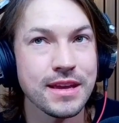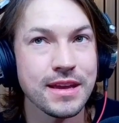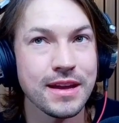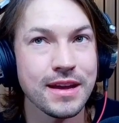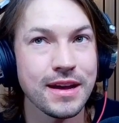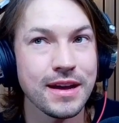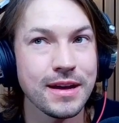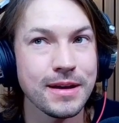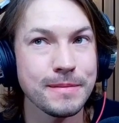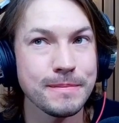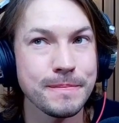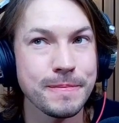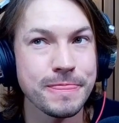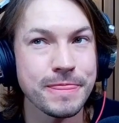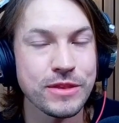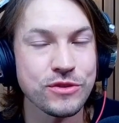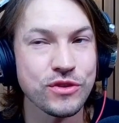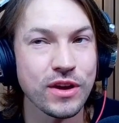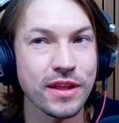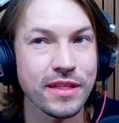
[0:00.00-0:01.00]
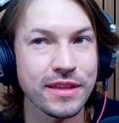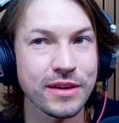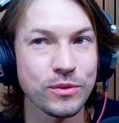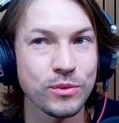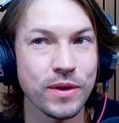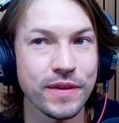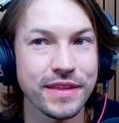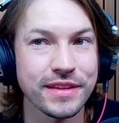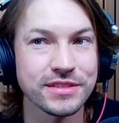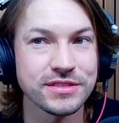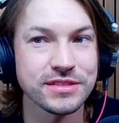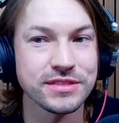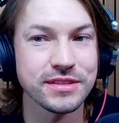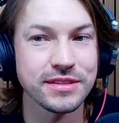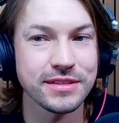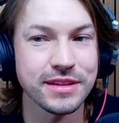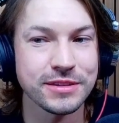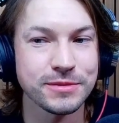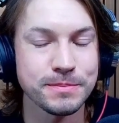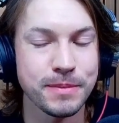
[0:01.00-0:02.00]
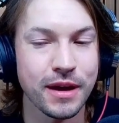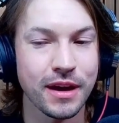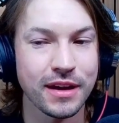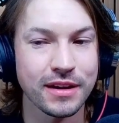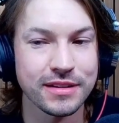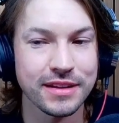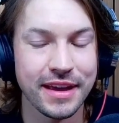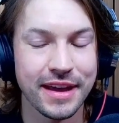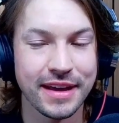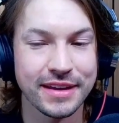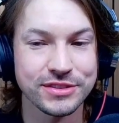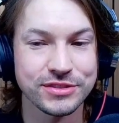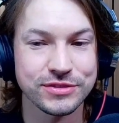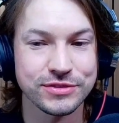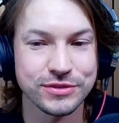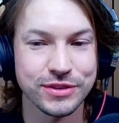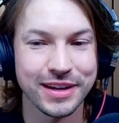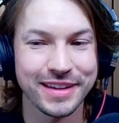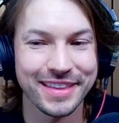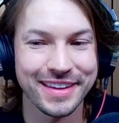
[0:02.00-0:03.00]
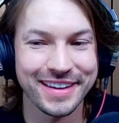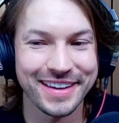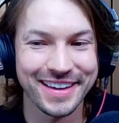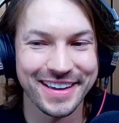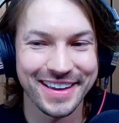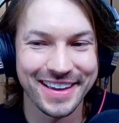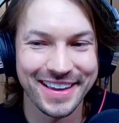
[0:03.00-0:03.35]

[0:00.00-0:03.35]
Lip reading: Trying to think one that's podcast friendly,